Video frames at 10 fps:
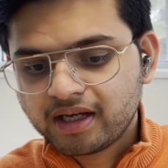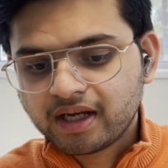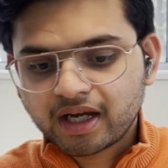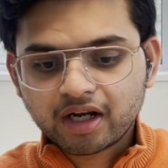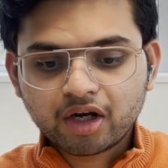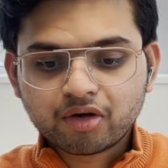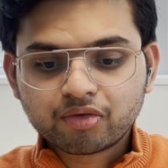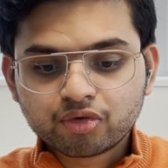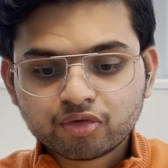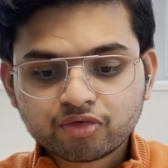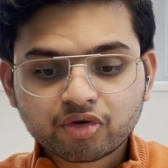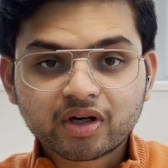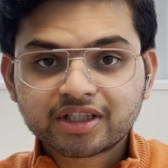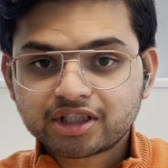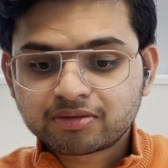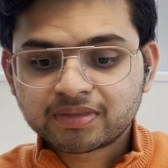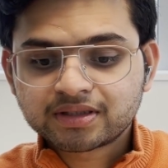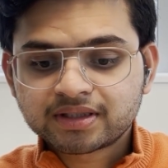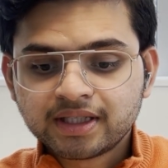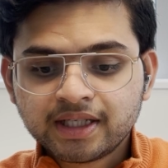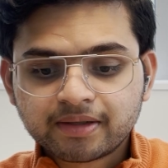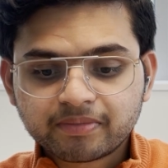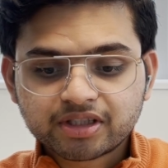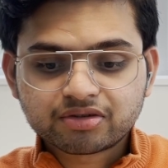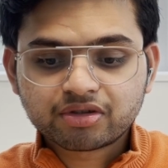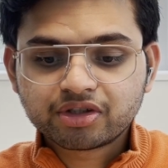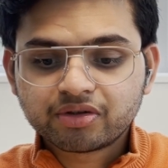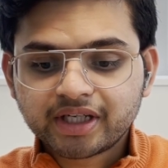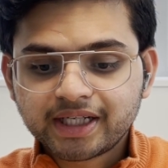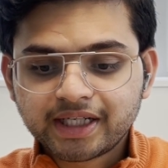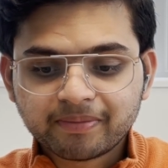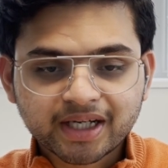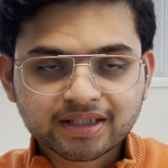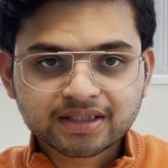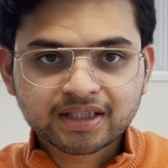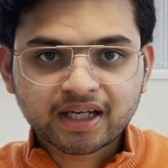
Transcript: Allow room for adjustments based on your daily demands